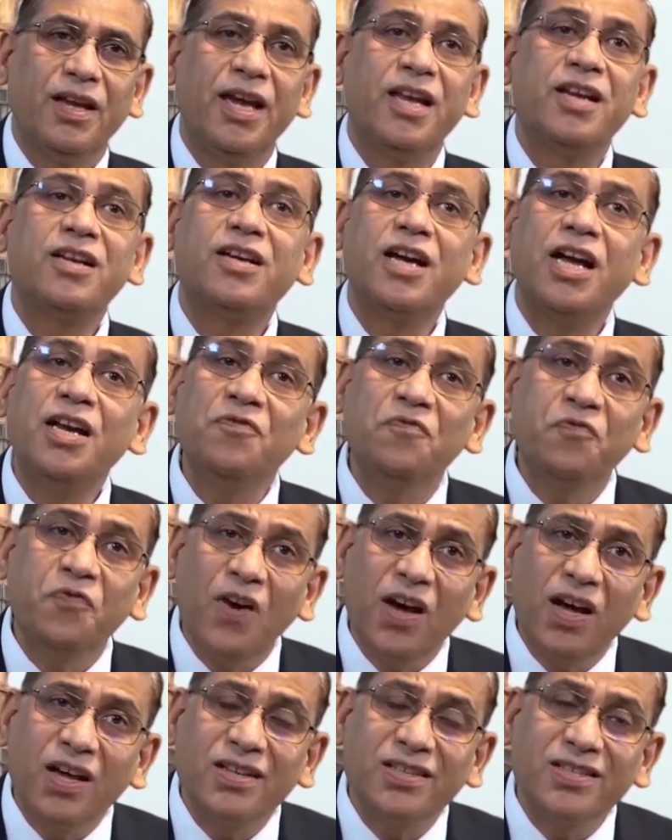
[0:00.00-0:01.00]
and
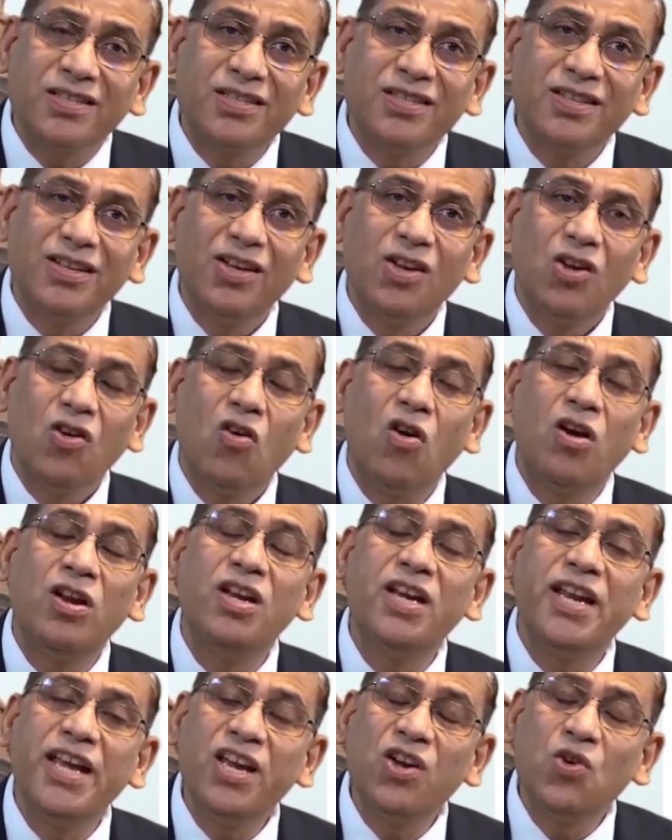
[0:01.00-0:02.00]
confers
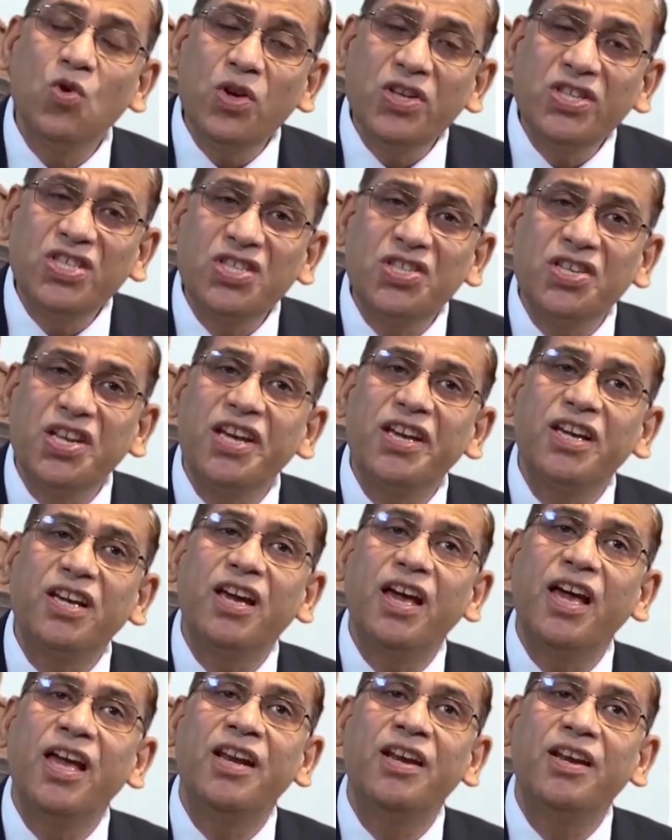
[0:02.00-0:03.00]
on
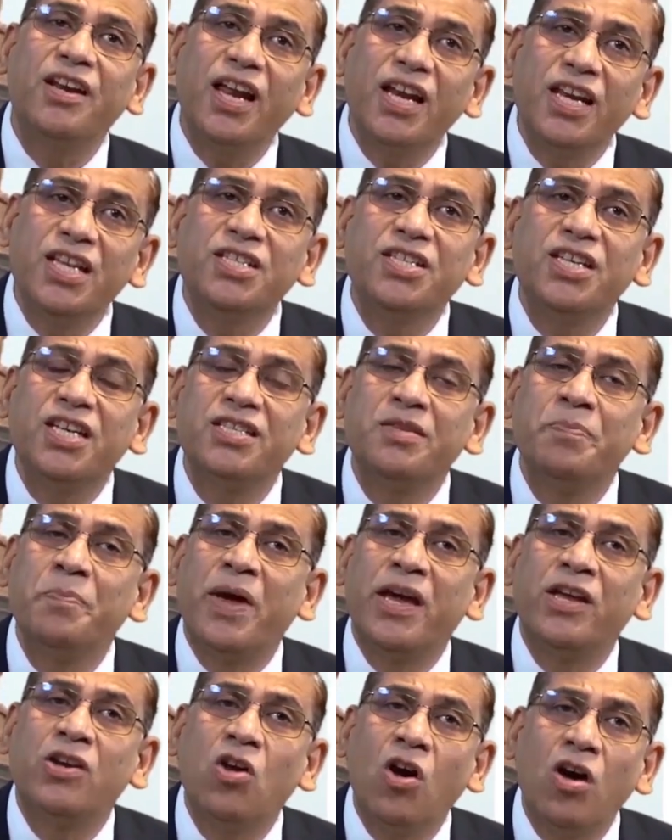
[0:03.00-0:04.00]
linguistic and religious
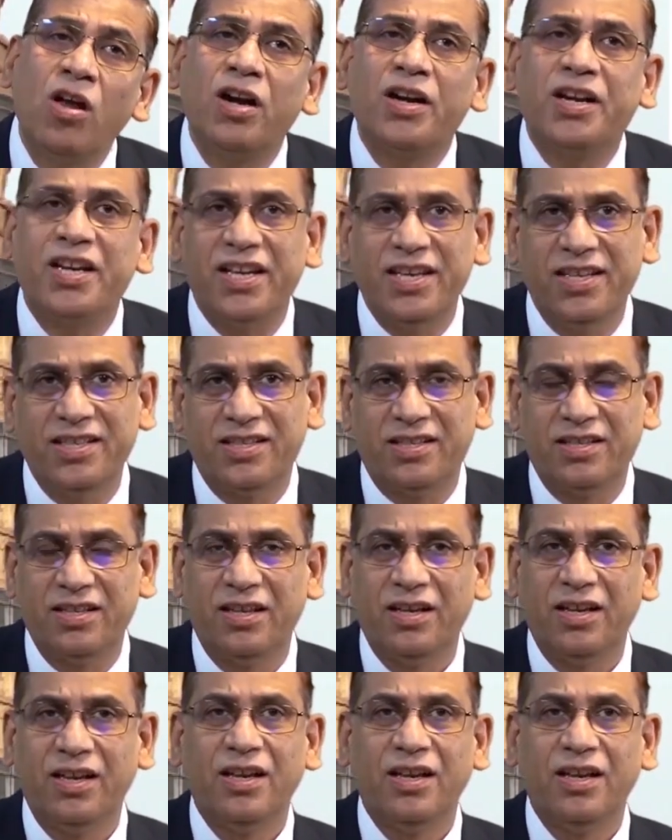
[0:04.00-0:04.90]
minorities